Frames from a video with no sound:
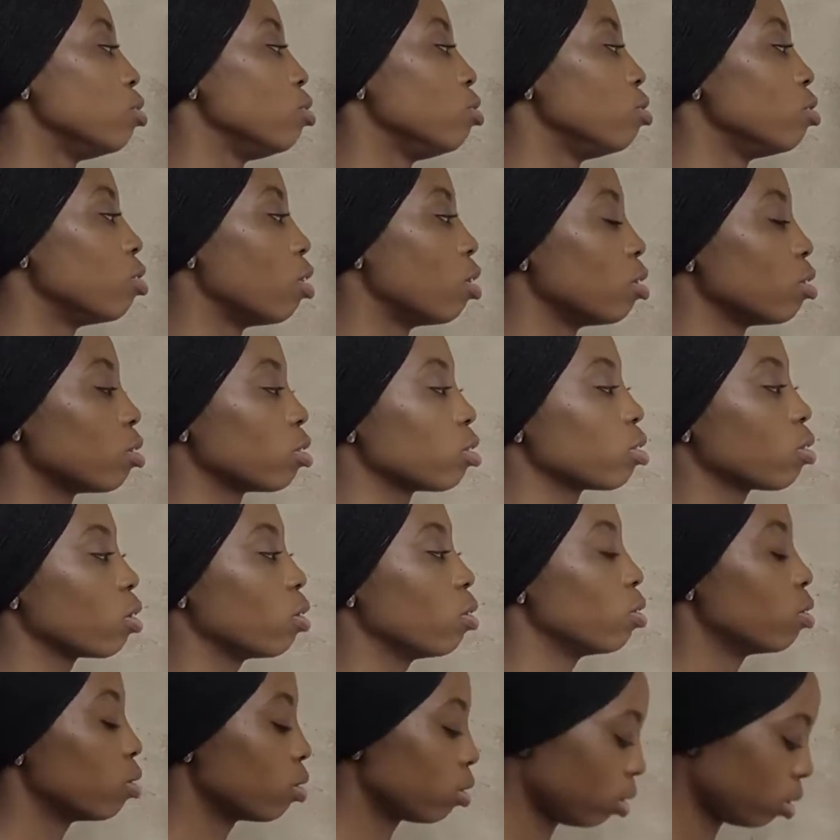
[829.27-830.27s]
en
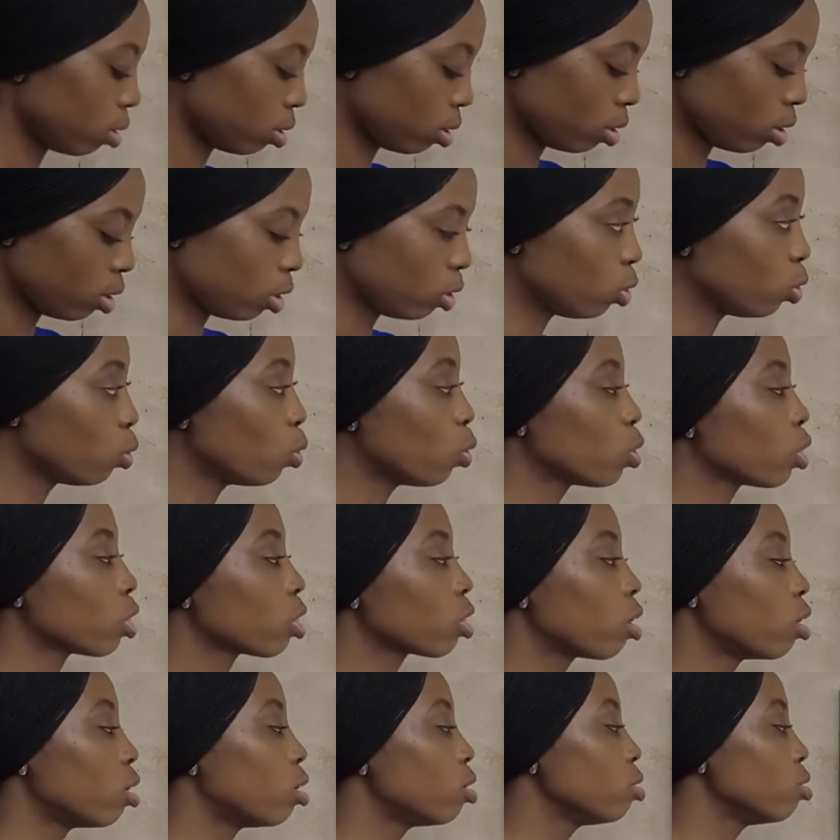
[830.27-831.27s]
temps, de
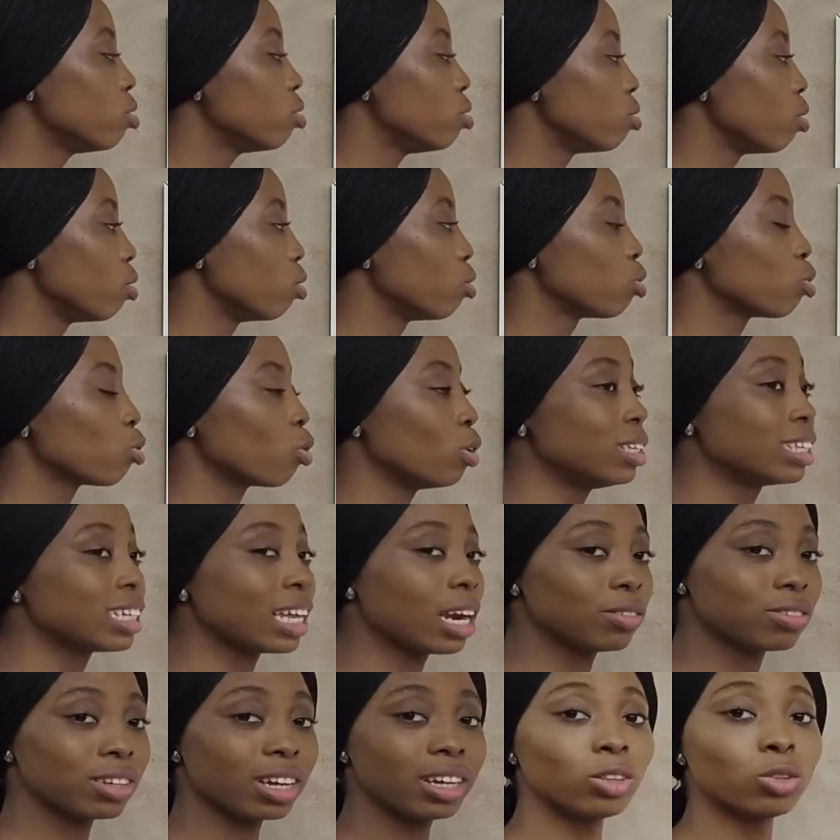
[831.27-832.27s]
temps en temps. Instead
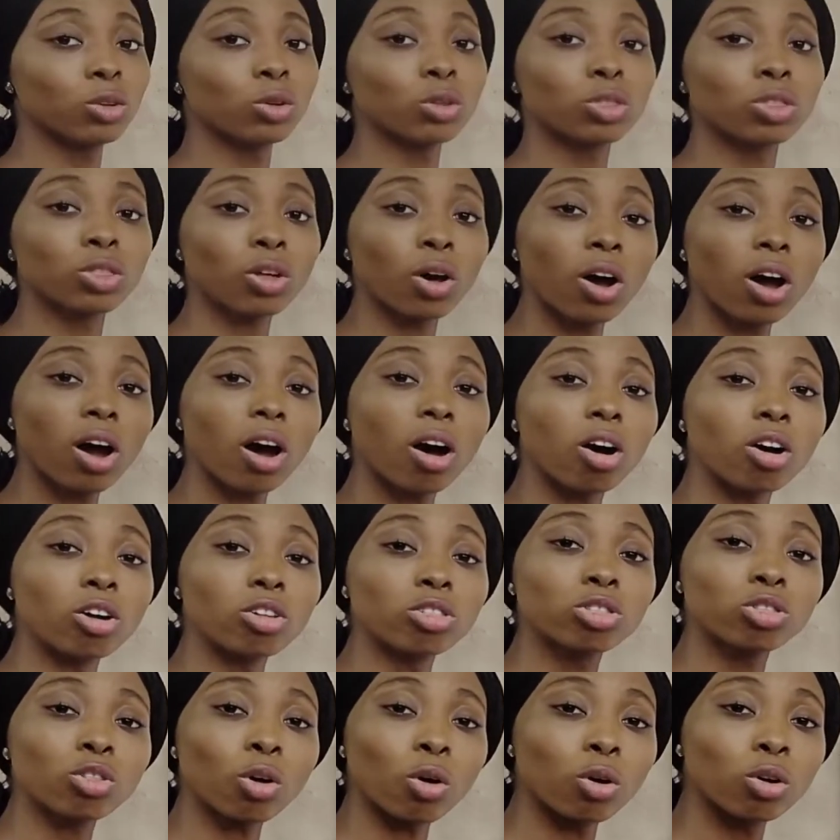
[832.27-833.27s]
of saying de temps en
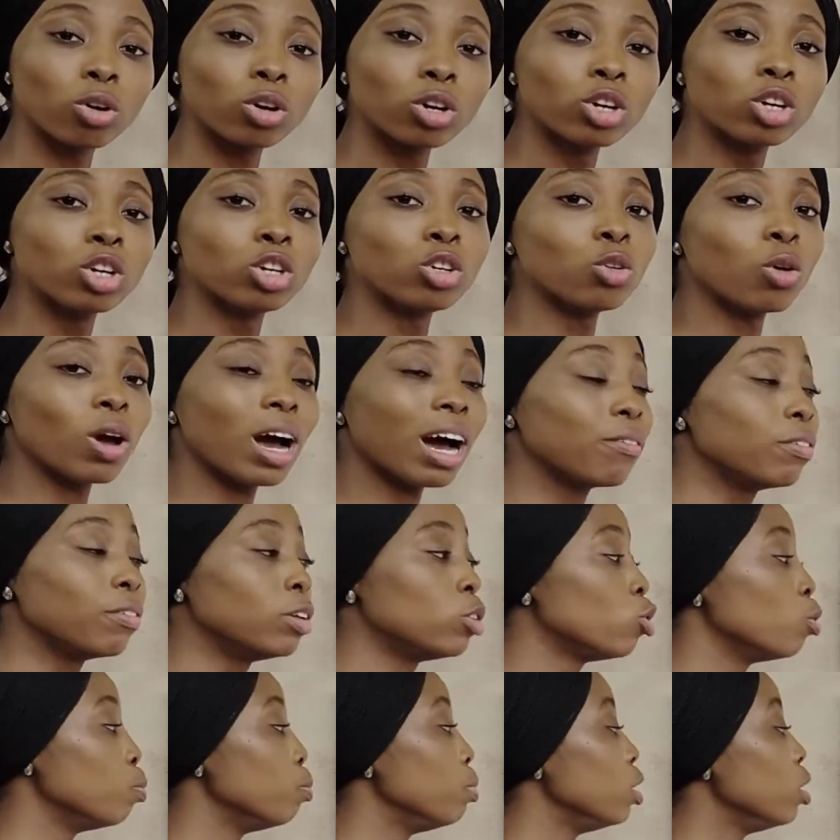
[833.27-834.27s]
temps, you have it
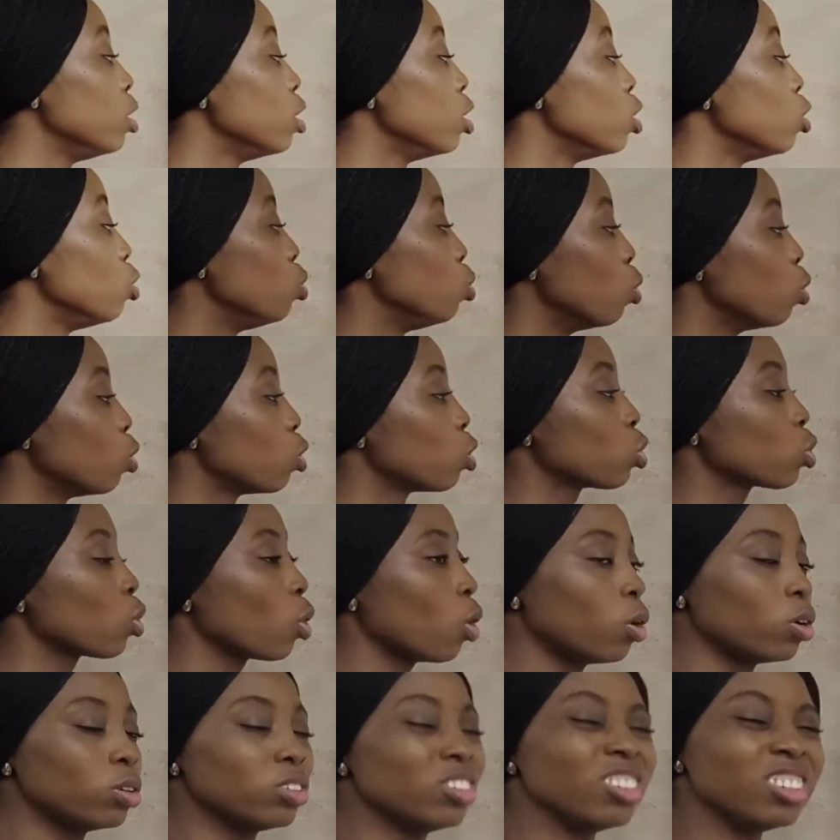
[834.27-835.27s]
to be de
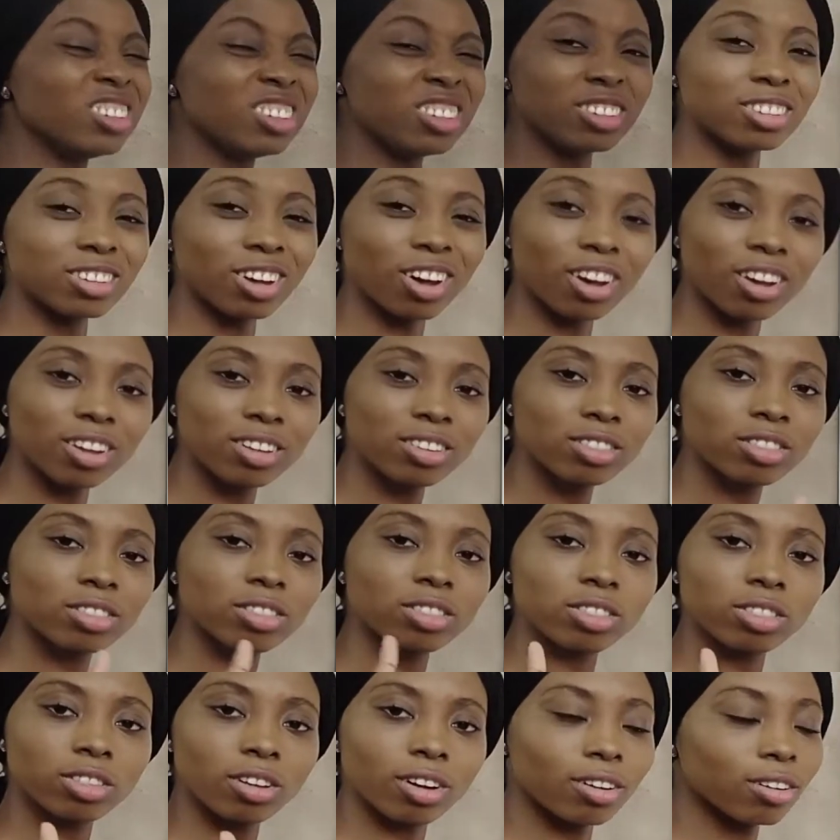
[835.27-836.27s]
temps en
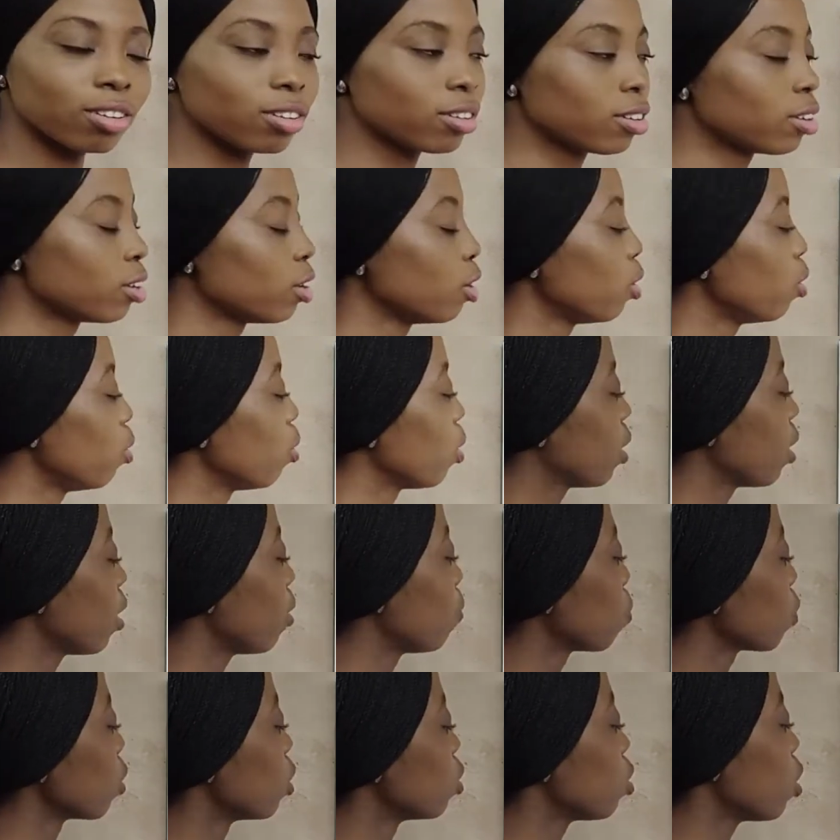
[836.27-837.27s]
temps. Okay,
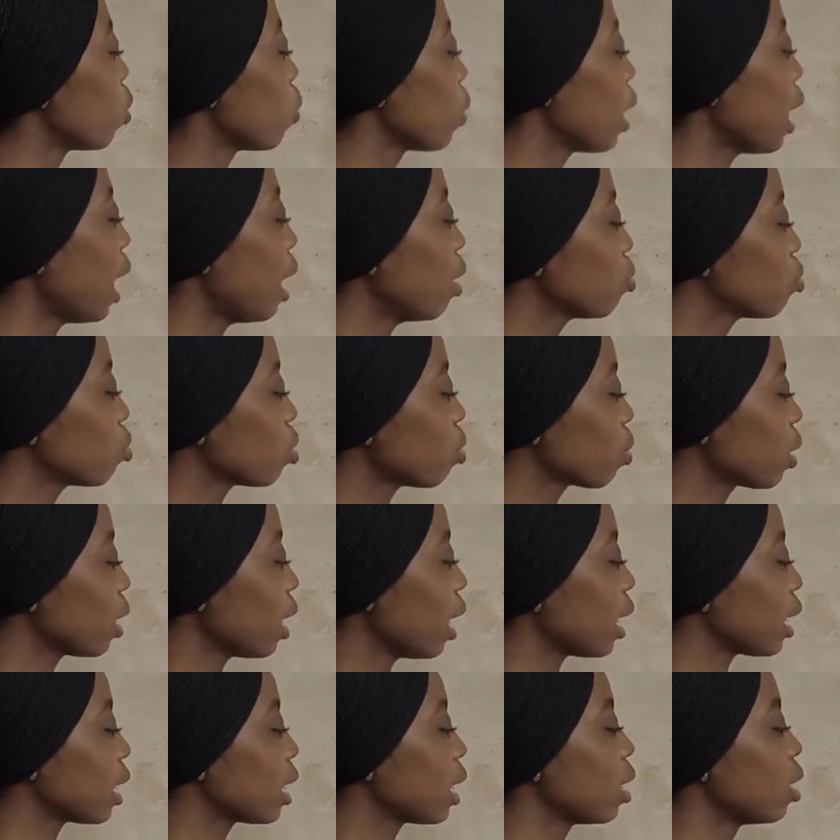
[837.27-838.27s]
so we have something
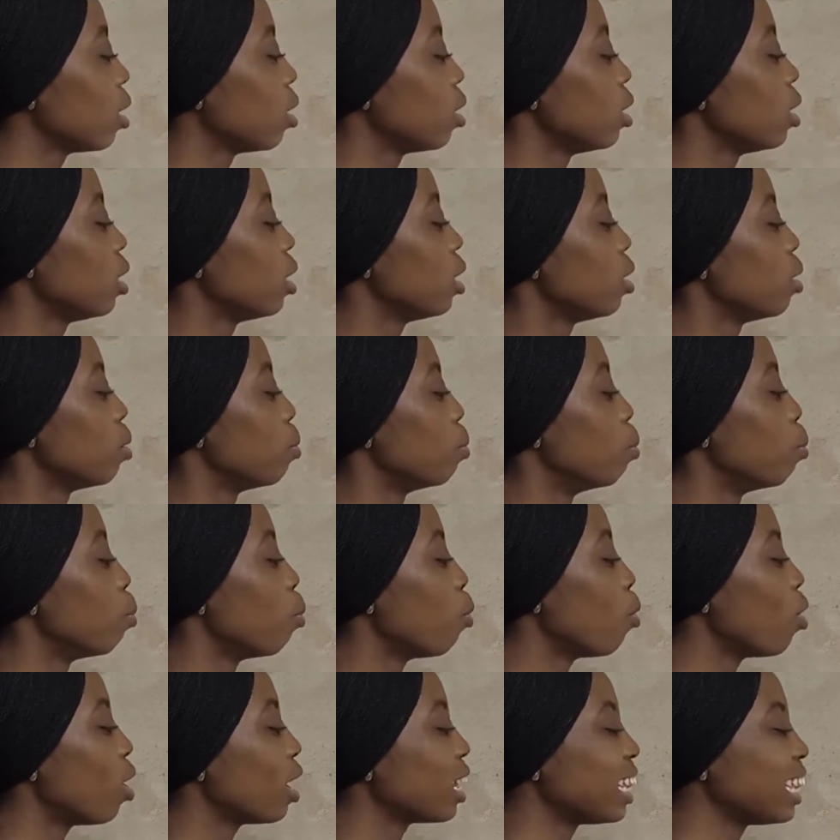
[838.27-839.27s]
like
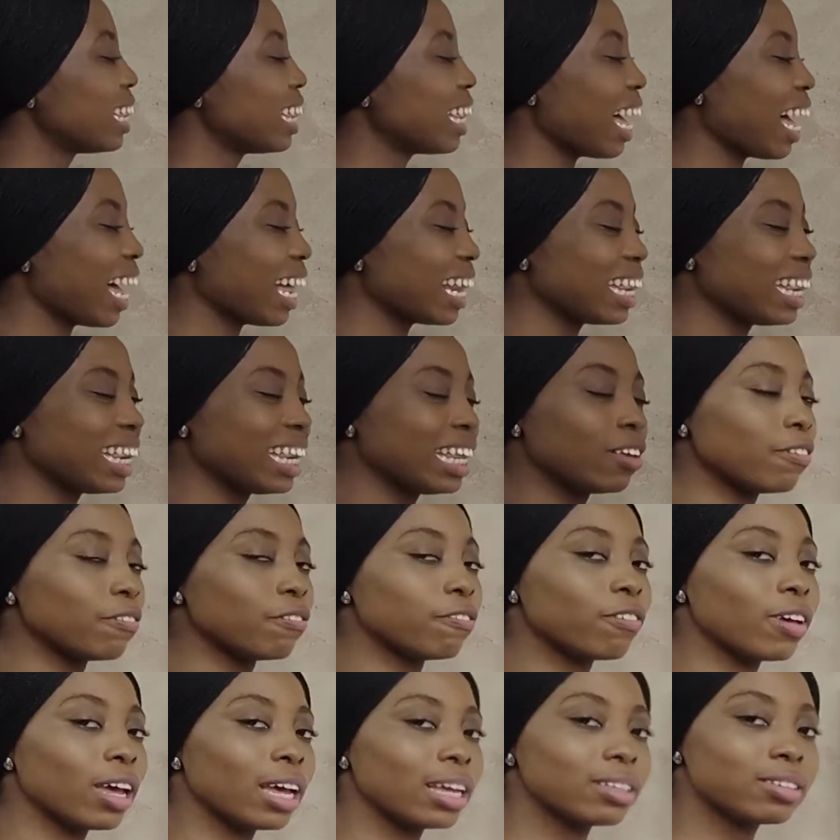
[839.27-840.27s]
mon
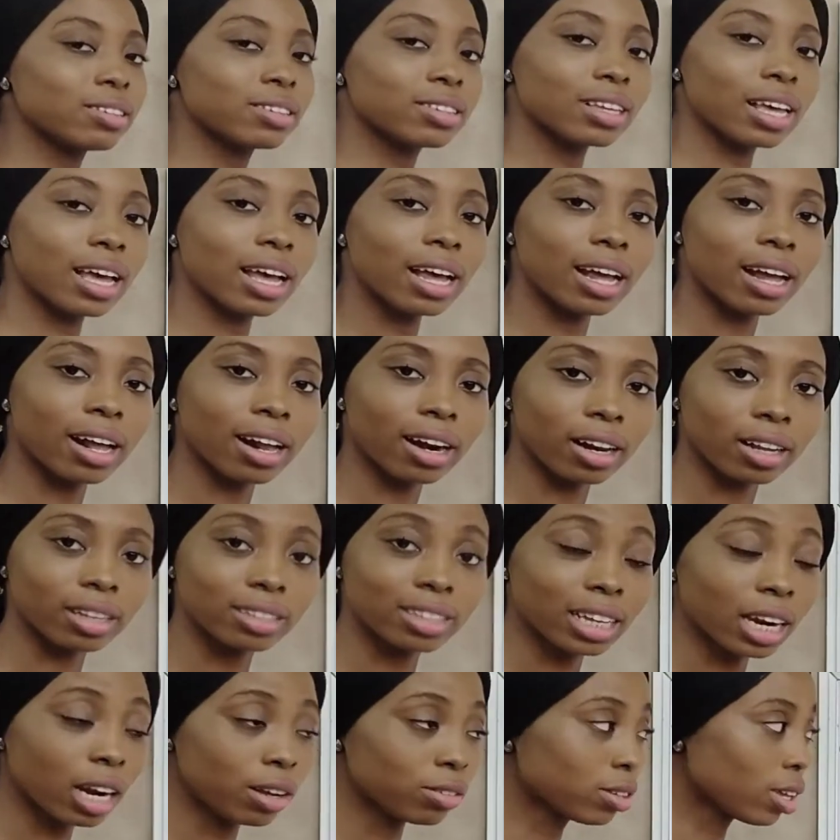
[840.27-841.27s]
anniversaire.
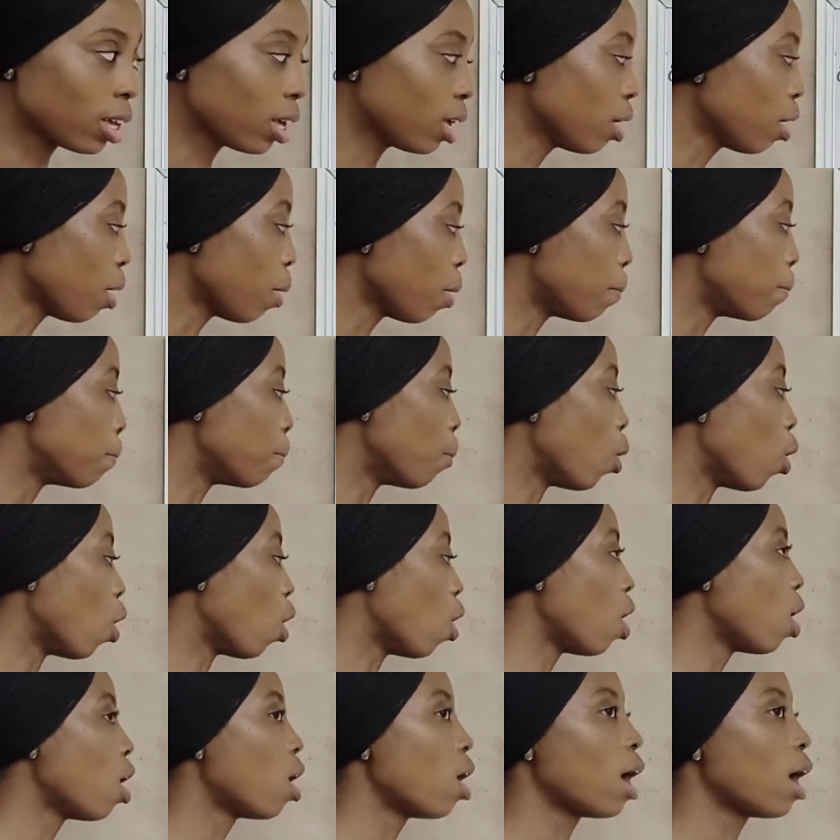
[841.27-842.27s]
Instead of saying mon